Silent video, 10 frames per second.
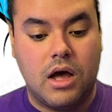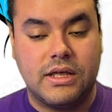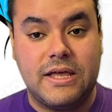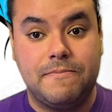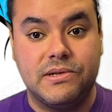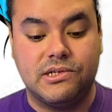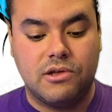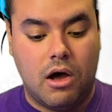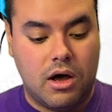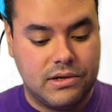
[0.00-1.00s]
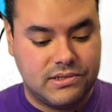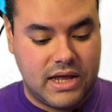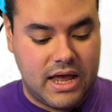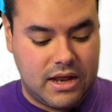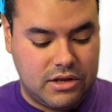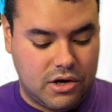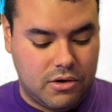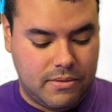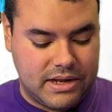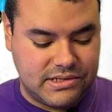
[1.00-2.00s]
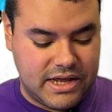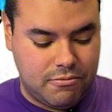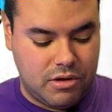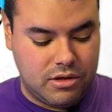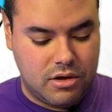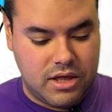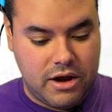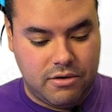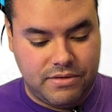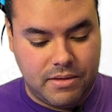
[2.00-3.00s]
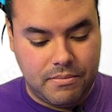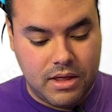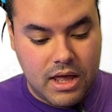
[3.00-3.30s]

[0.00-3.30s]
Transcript: keep his dogs, and and take really good care of them.